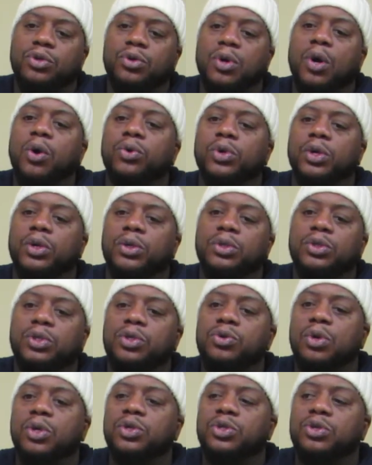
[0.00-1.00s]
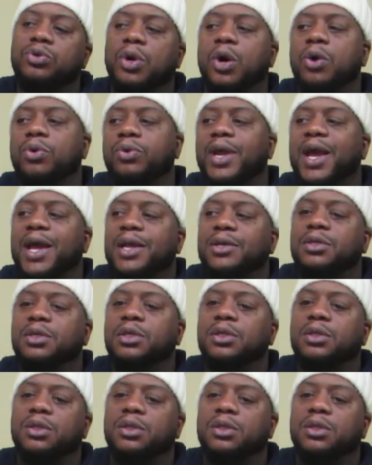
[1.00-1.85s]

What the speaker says: You owe that to